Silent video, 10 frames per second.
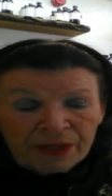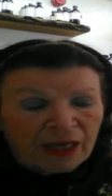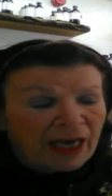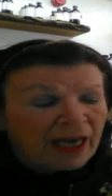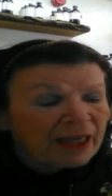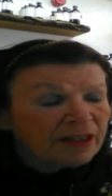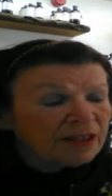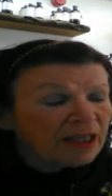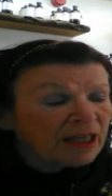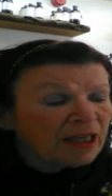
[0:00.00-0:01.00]
and,
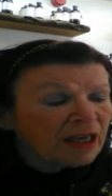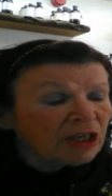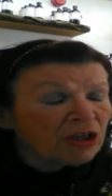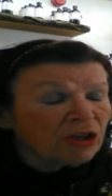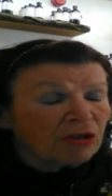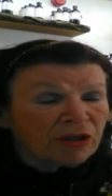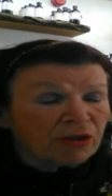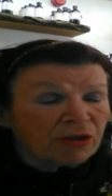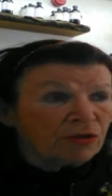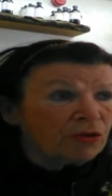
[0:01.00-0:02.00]
uh, and a, a
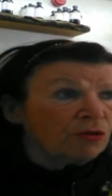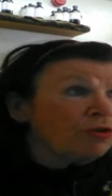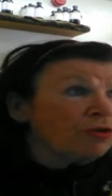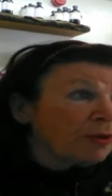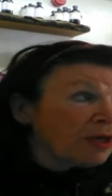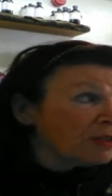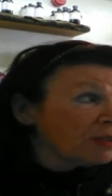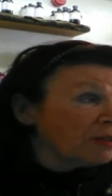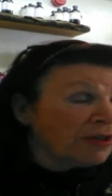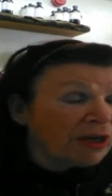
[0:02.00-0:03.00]
huge part of
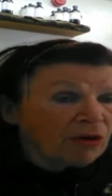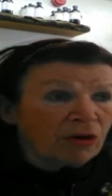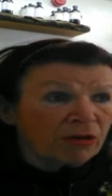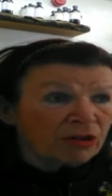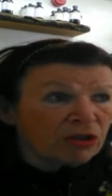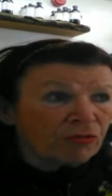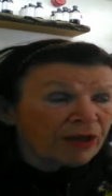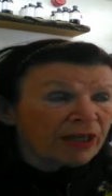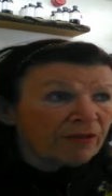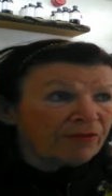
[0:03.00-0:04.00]
terrain
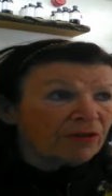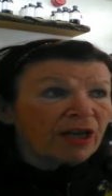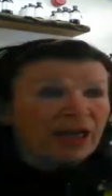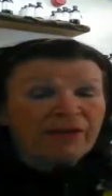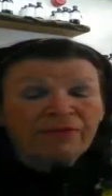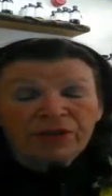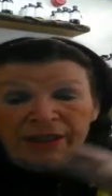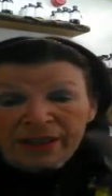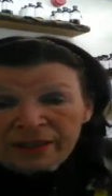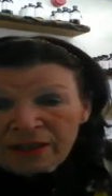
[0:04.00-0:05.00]
for every
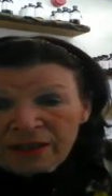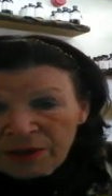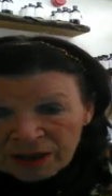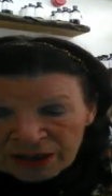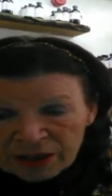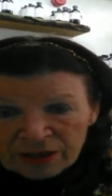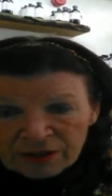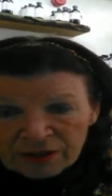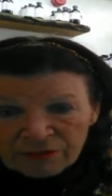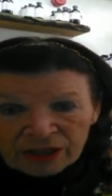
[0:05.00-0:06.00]
system is the digestive
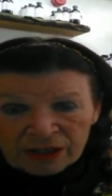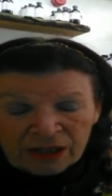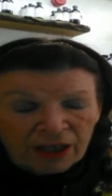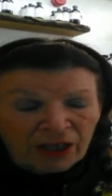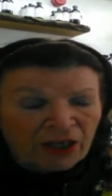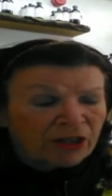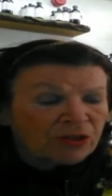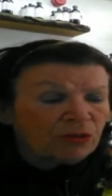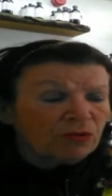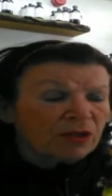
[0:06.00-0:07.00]
tract. So
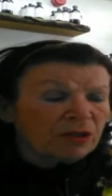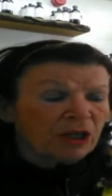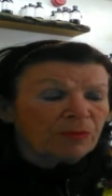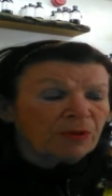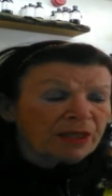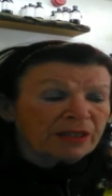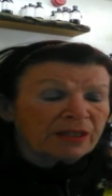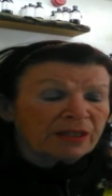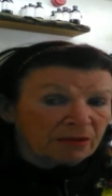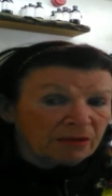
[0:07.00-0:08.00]
the herbal medicine,
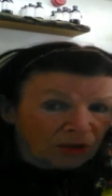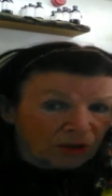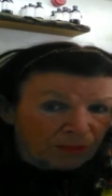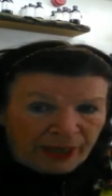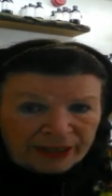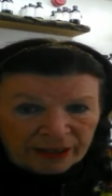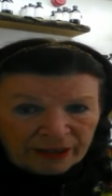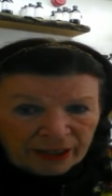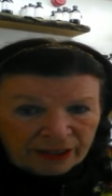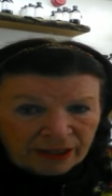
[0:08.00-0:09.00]
just planting that
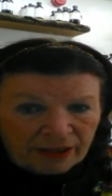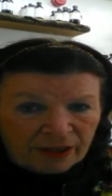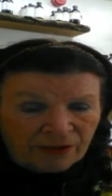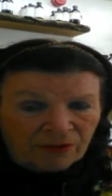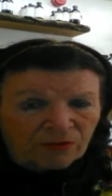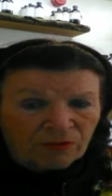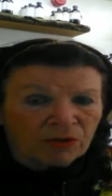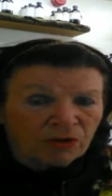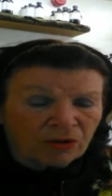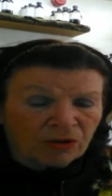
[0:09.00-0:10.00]
seed there, we're
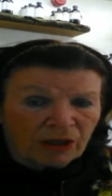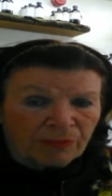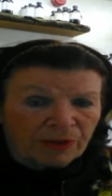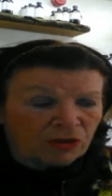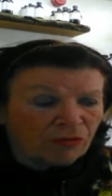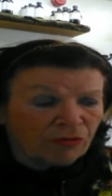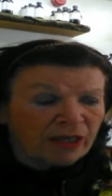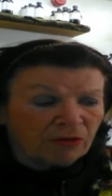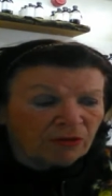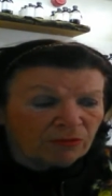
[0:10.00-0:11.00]
talking about terrain,
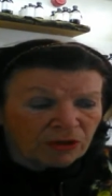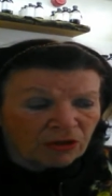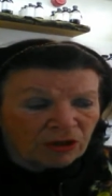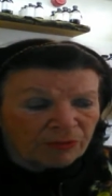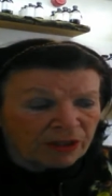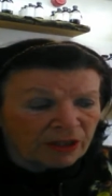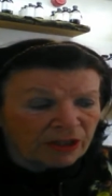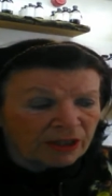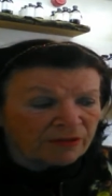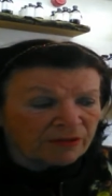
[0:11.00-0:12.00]
we're talking about
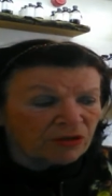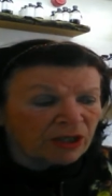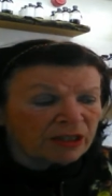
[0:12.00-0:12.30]
digestive tract.